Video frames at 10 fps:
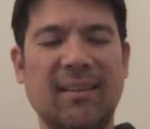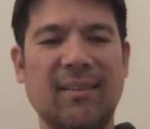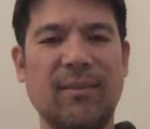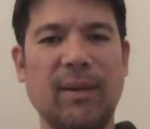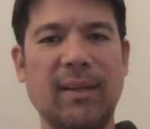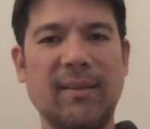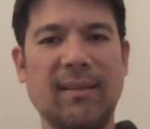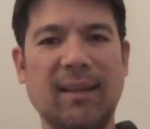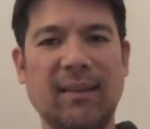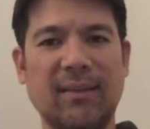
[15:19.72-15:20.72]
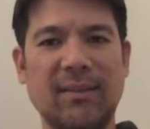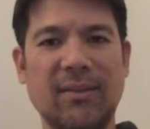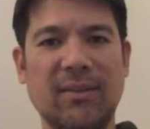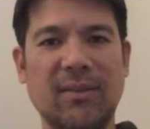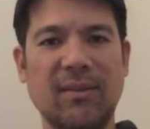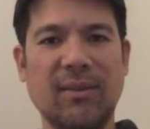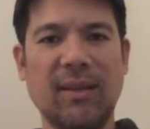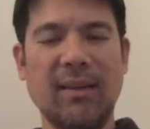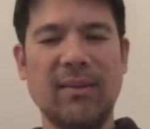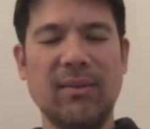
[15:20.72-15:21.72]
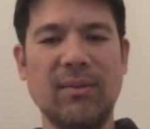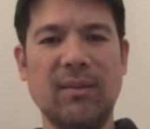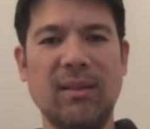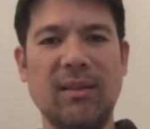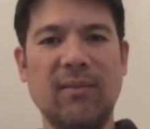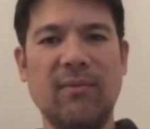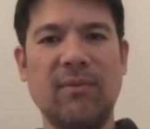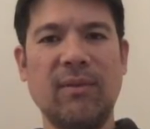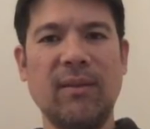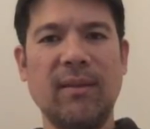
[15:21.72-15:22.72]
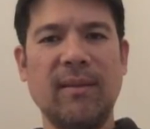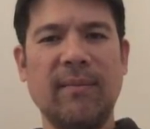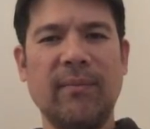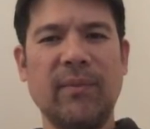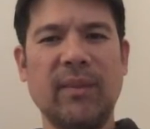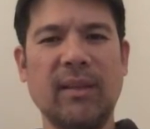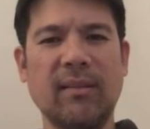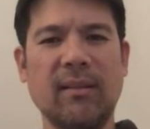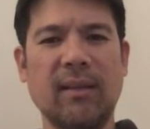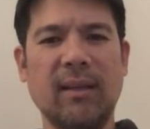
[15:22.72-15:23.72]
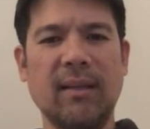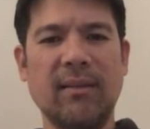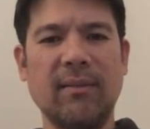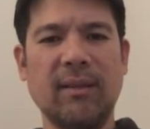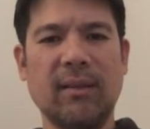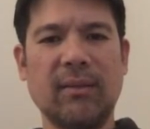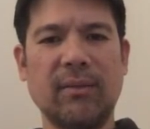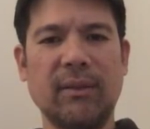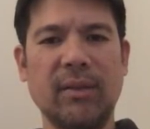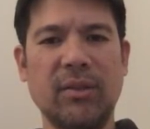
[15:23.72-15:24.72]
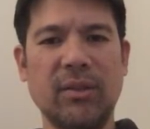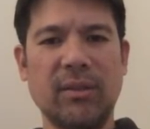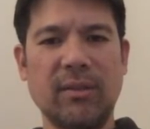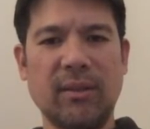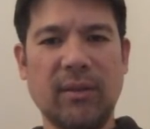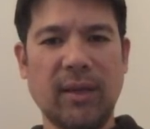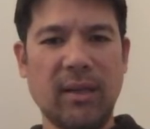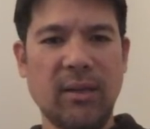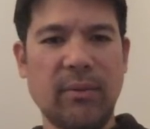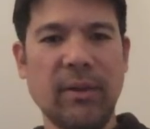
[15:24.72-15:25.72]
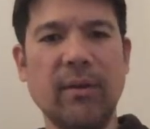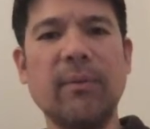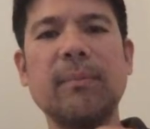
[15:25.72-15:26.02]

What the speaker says: Writing selectors. Okay, so div, text align, declaration. Okay, here we go.